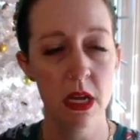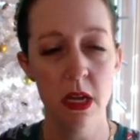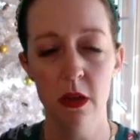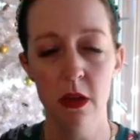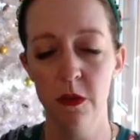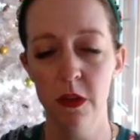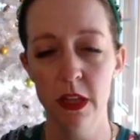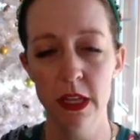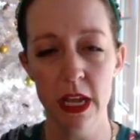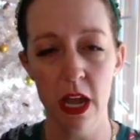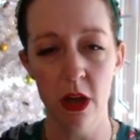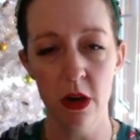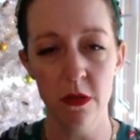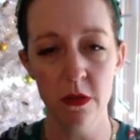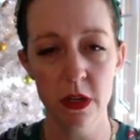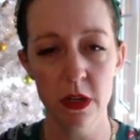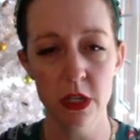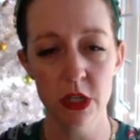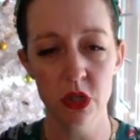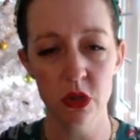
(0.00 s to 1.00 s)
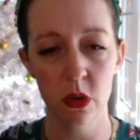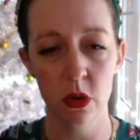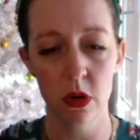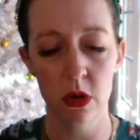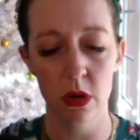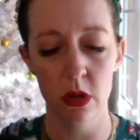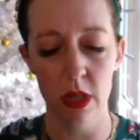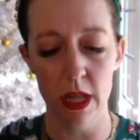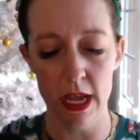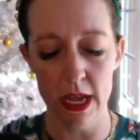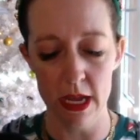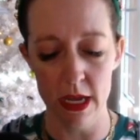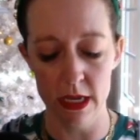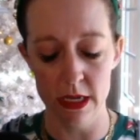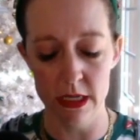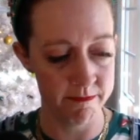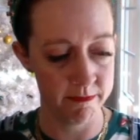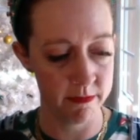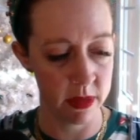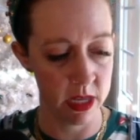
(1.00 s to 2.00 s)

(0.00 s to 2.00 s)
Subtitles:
feeling out of control and